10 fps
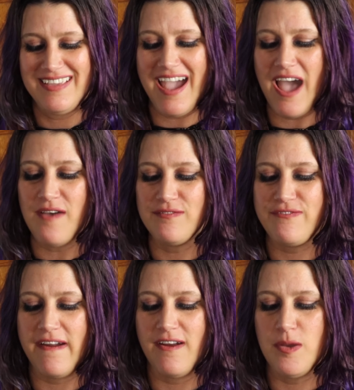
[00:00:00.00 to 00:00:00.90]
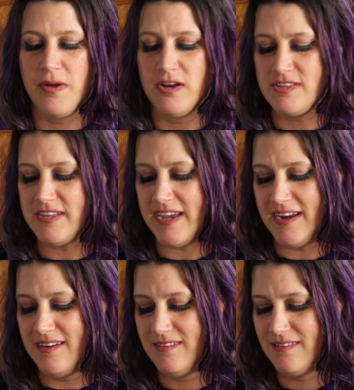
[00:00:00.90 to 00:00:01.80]
Yeah, Farrell
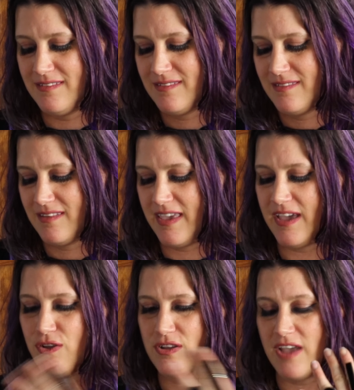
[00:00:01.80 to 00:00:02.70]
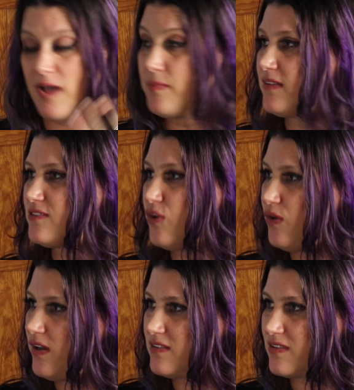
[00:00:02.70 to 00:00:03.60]
Bernstein, get hooked up. His
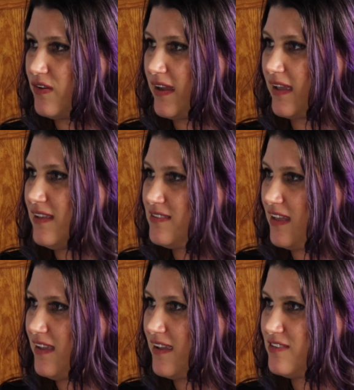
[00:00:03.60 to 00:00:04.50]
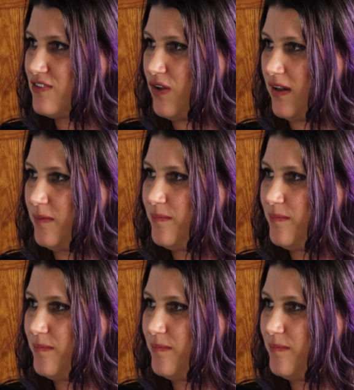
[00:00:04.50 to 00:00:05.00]
store is going. He's selling his store.